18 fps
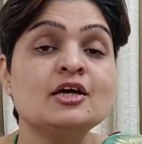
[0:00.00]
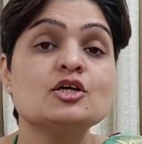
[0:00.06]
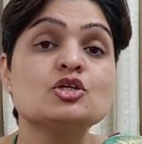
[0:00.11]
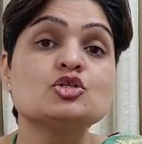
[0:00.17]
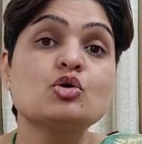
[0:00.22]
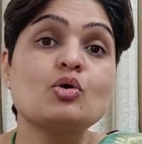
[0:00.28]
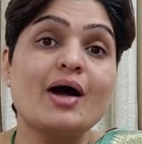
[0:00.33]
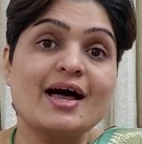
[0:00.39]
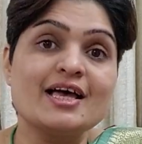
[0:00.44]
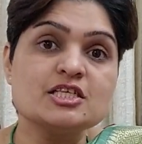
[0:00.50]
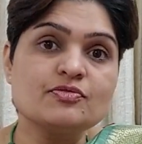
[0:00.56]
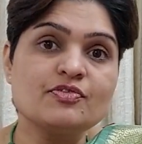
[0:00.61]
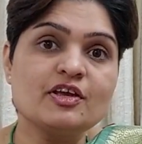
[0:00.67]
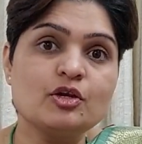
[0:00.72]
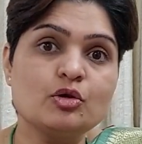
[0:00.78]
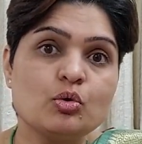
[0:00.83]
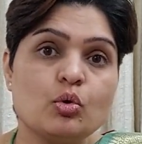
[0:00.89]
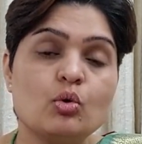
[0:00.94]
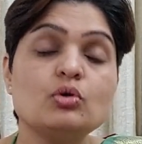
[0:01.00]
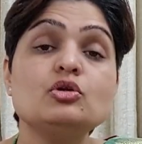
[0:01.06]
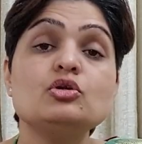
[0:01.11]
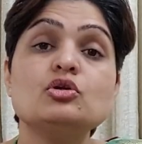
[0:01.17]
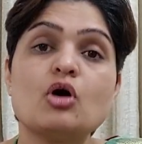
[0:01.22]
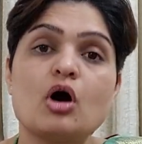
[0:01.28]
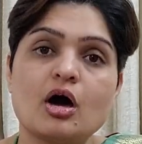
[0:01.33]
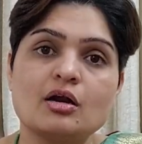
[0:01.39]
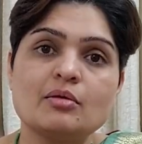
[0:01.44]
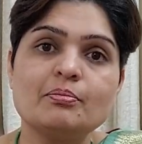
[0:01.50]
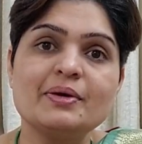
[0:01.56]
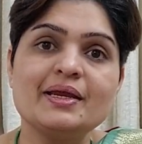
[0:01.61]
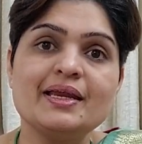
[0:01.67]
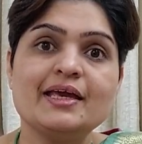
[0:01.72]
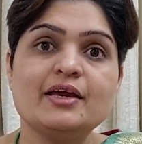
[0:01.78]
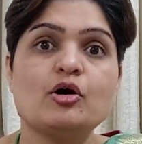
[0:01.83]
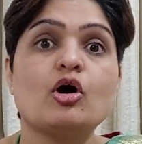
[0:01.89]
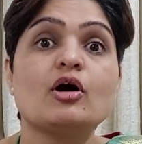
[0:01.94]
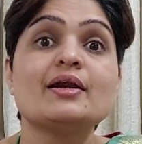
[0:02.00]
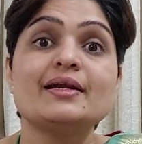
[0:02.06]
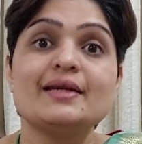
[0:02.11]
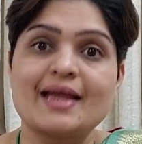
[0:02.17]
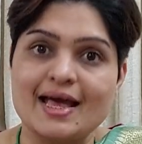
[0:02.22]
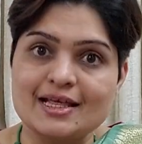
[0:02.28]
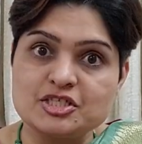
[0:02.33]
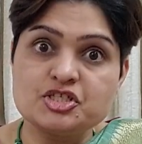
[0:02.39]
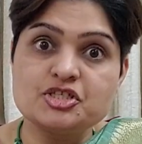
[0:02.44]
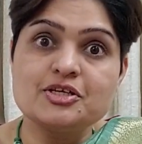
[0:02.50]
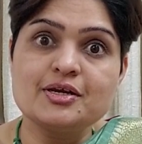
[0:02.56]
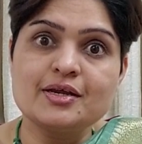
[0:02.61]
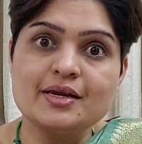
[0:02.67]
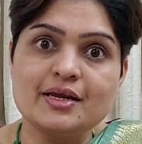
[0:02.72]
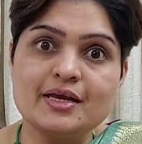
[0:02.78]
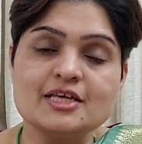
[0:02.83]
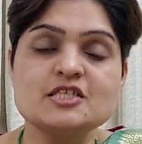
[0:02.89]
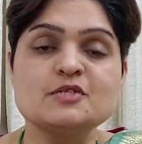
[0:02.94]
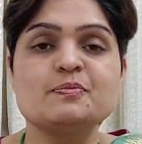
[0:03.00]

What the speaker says: So as we know, normally or naturally,